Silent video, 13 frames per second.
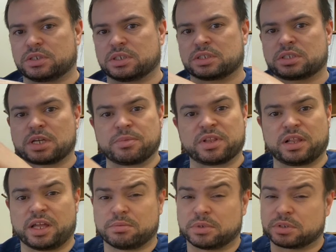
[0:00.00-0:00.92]
Because some of the
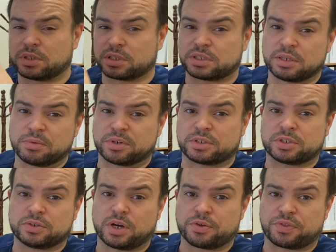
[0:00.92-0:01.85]
labels look similar
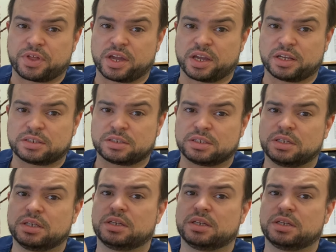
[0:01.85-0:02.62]
to other things.